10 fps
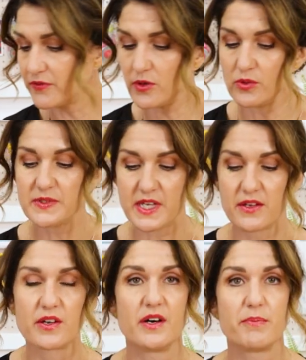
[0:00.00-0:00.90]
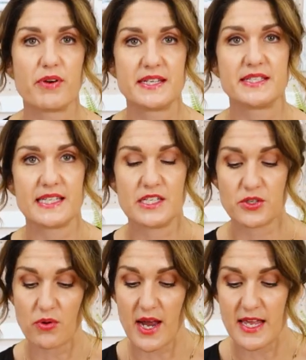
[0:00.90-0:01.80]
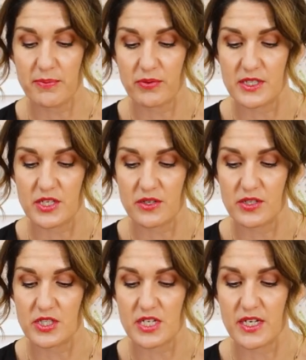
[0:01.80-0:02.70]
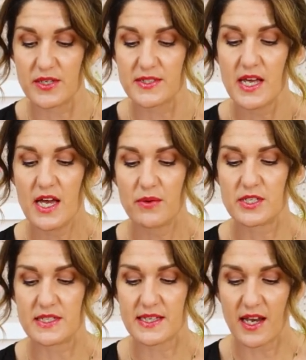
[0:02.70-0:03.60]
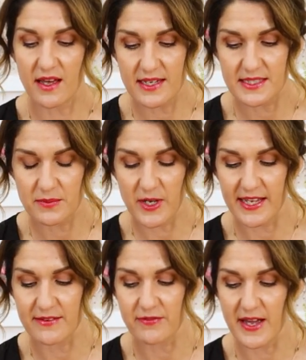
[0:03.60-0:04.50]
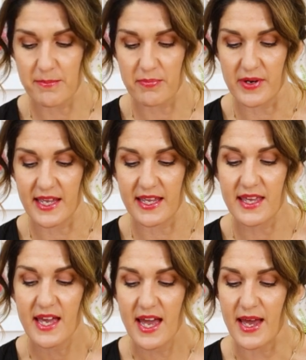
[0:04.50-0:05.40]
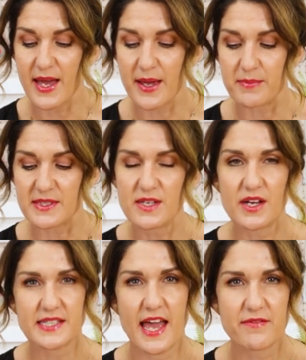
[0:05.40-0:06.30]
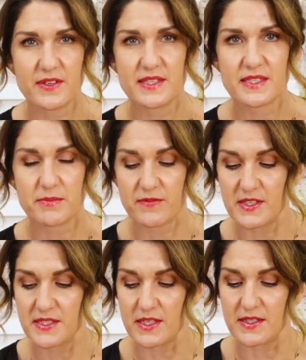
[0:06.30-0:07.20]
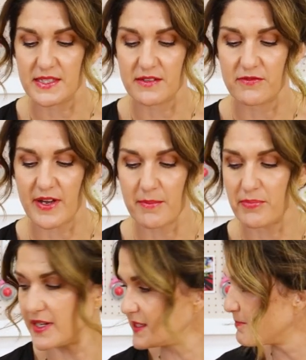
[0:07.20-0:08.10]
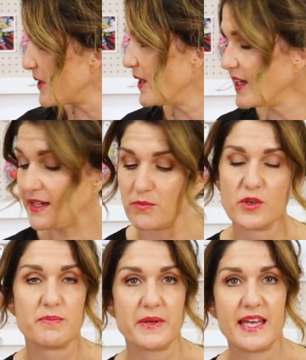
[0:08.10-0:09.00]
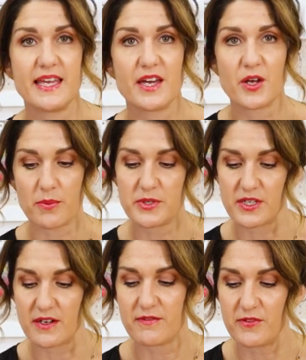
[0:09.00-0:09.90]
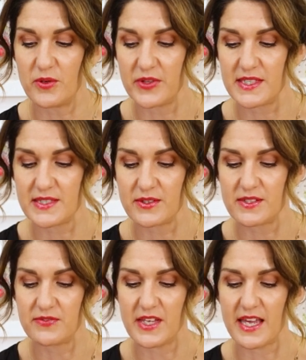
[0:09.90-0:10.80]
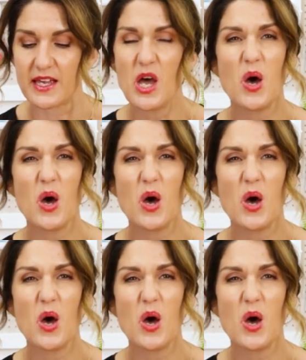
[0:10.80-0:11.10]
we've also got Prestige Crepe, which you could use, which is a lighter weight fabric. Um, it's not as heavy as some of the suiting fabrics, but it would be an option for this sort of thing.